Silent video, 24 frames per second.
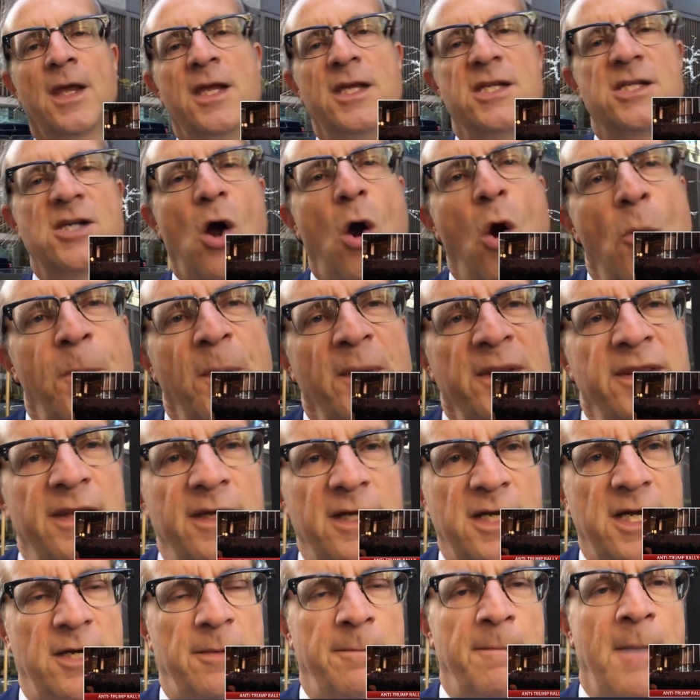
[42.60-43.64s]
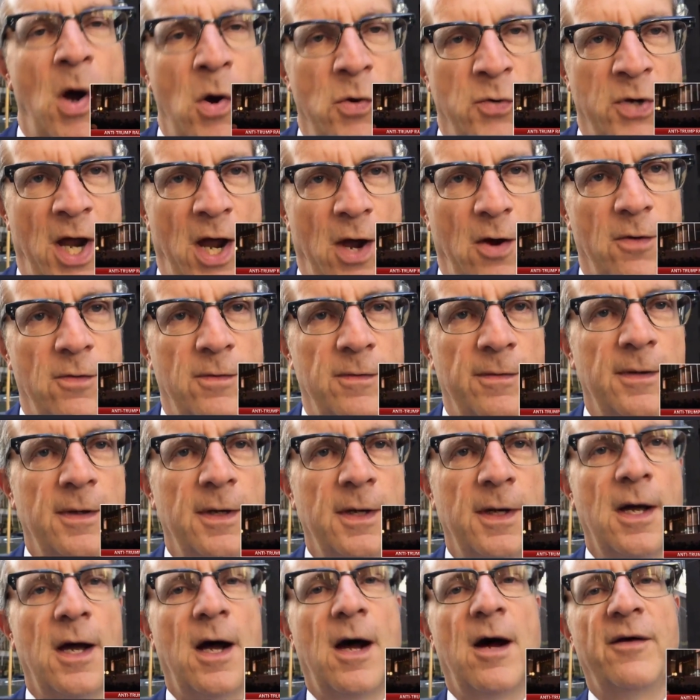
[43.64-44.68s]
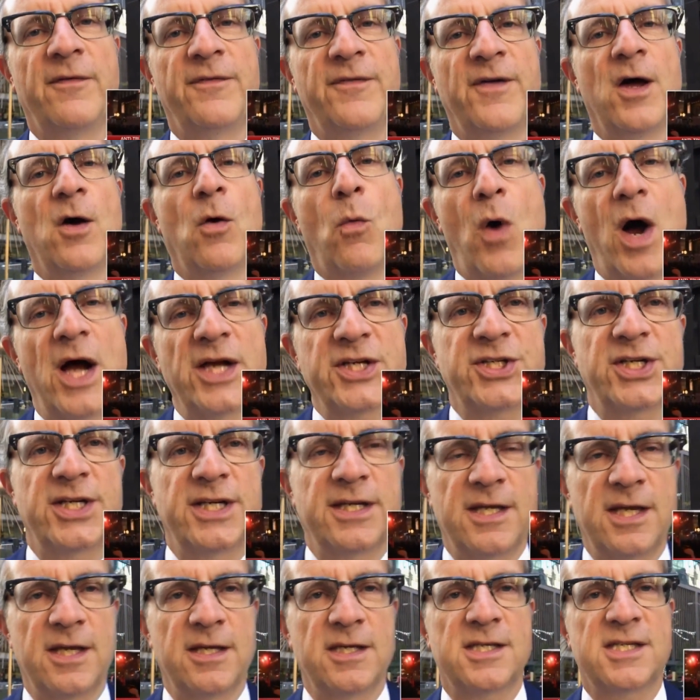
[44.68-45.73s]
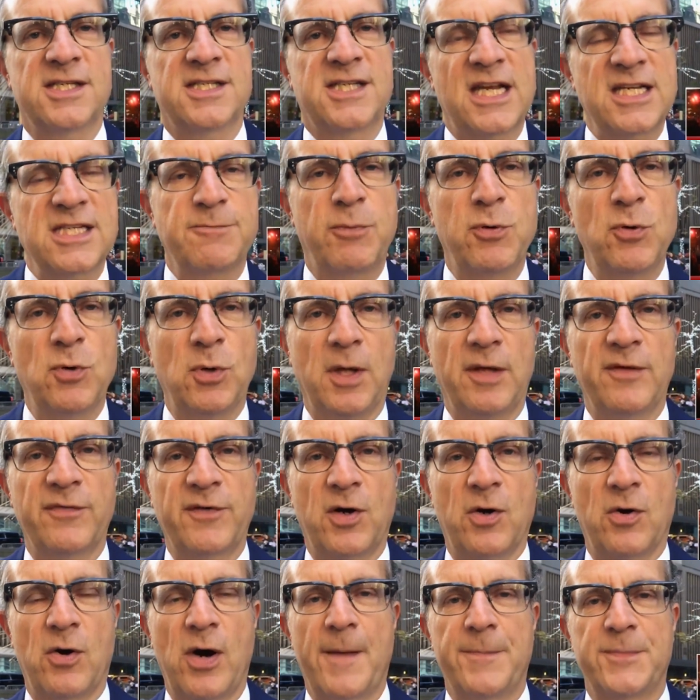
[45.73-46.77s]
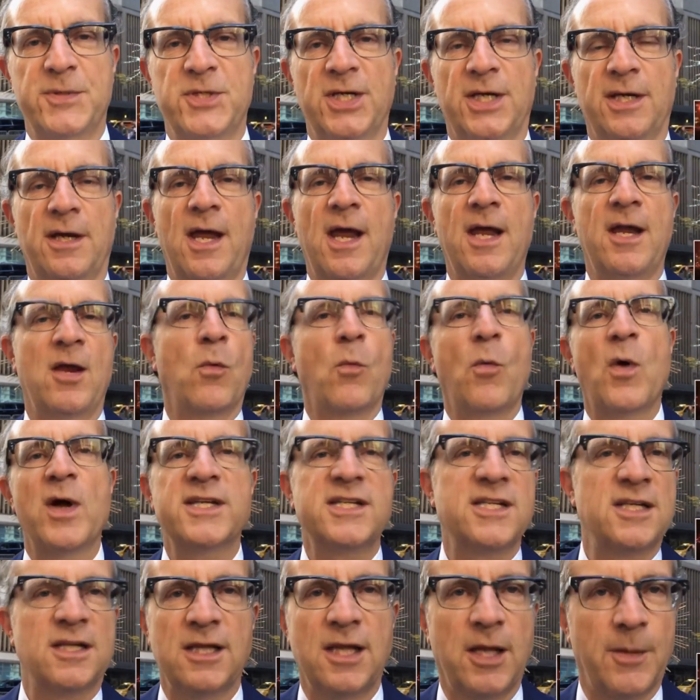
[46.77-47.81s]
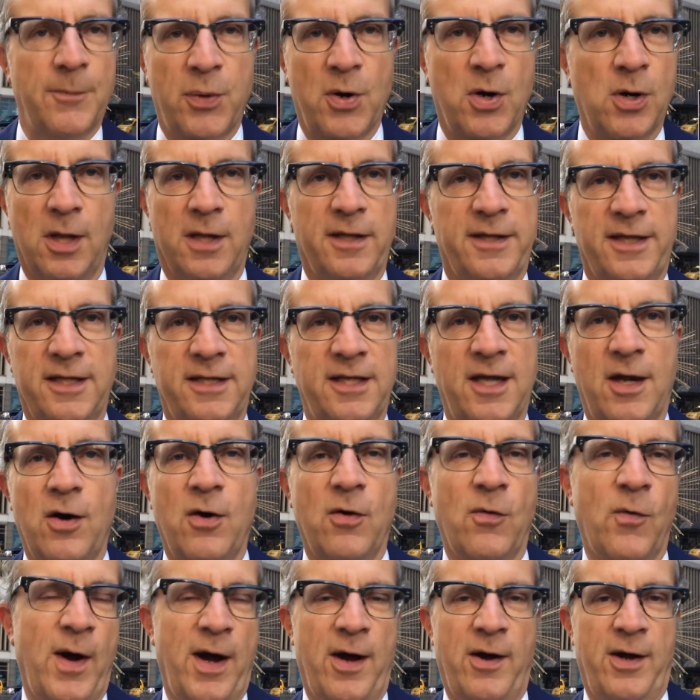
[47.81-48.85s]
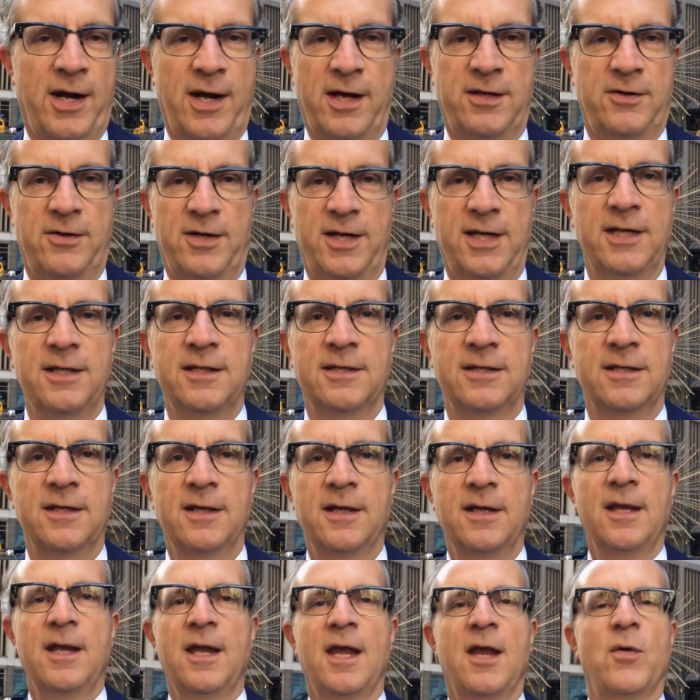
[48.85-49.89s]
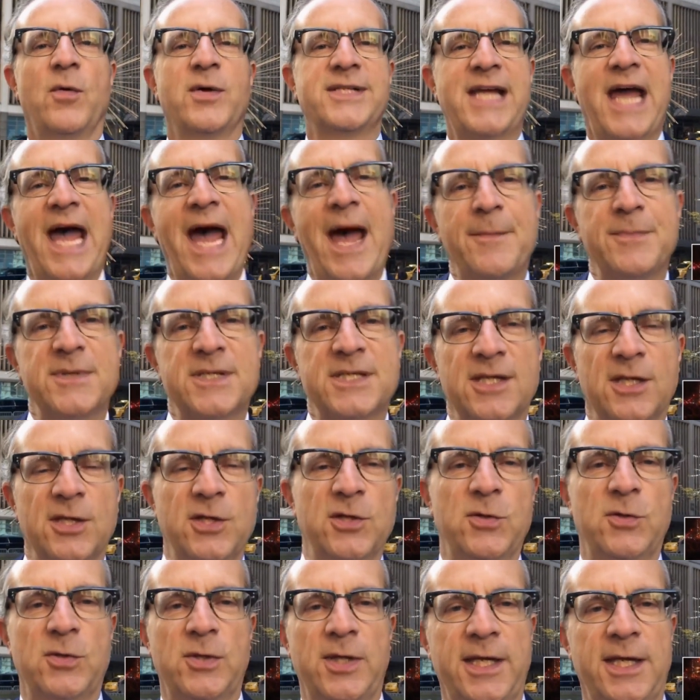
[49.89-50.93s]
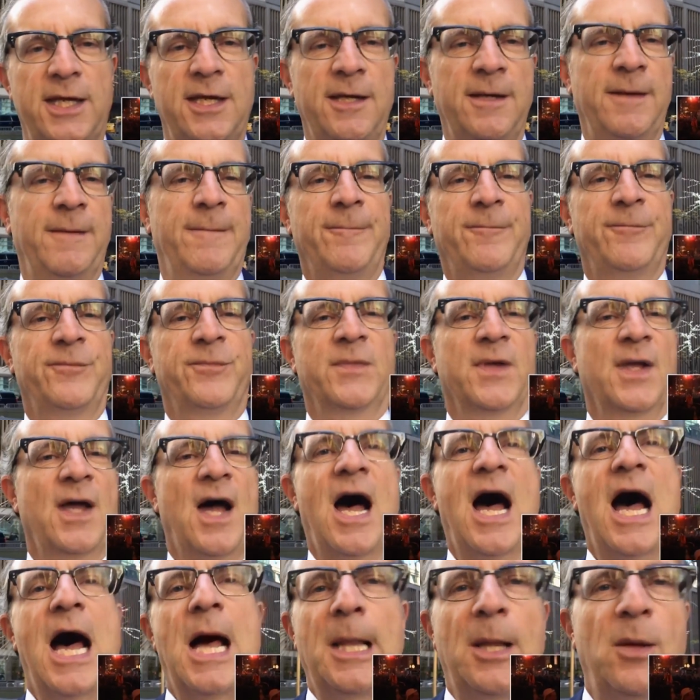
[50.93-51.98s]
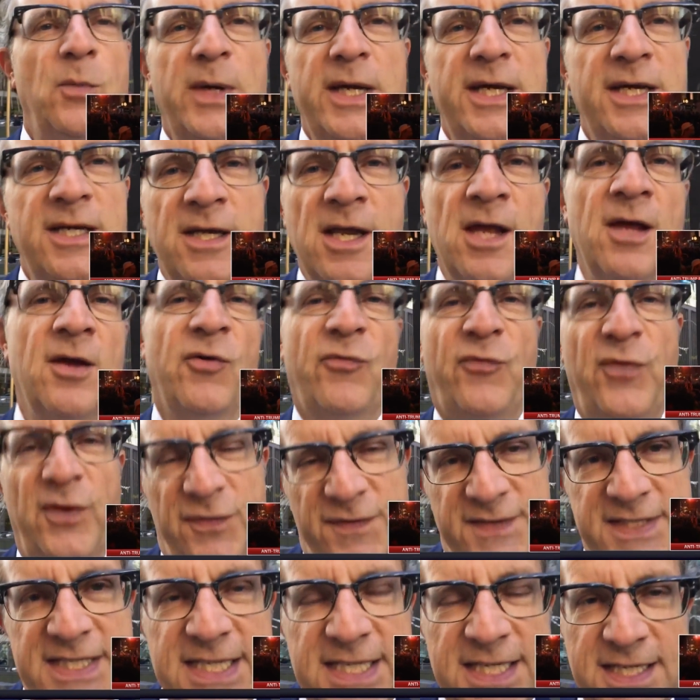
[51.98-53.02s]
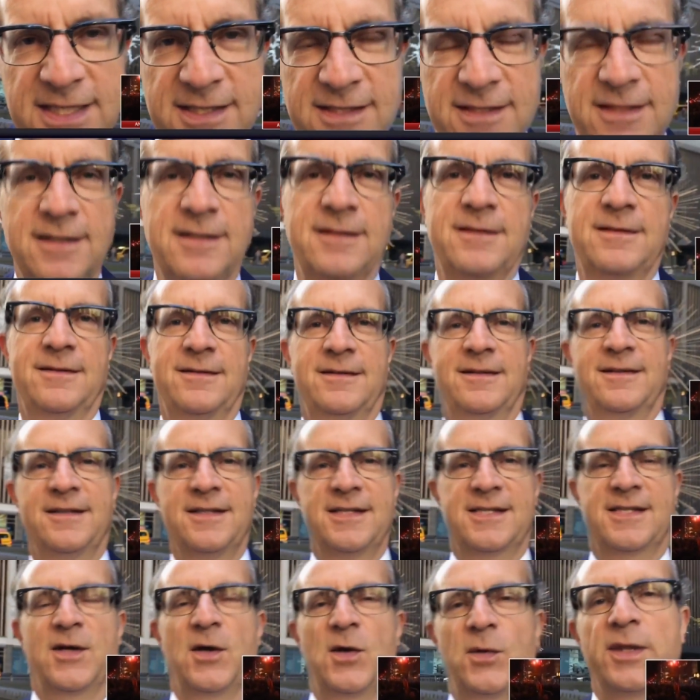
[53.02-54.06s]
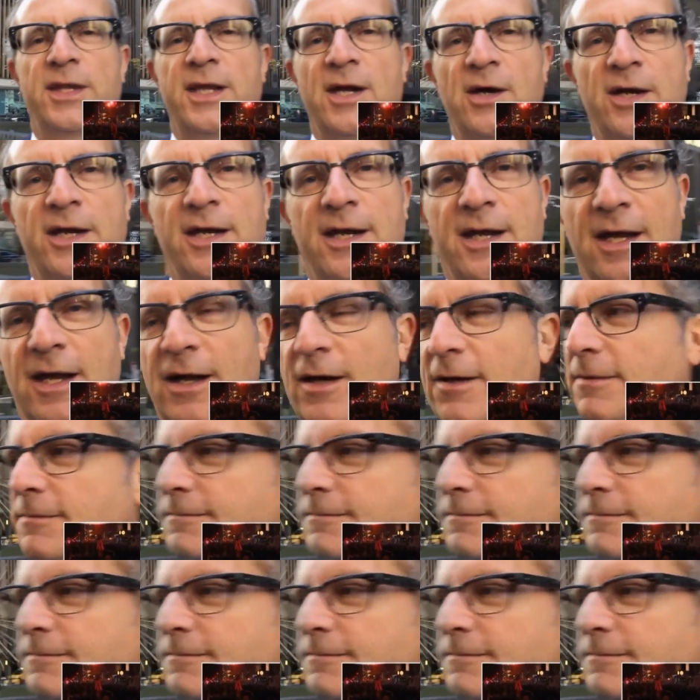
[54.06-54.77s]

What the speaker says: he's opened the kimono of Washington's cesspool of corruption, and it wasn't La Perla that they were wearing underneath. It was absolutely Halloween 15. So there you go.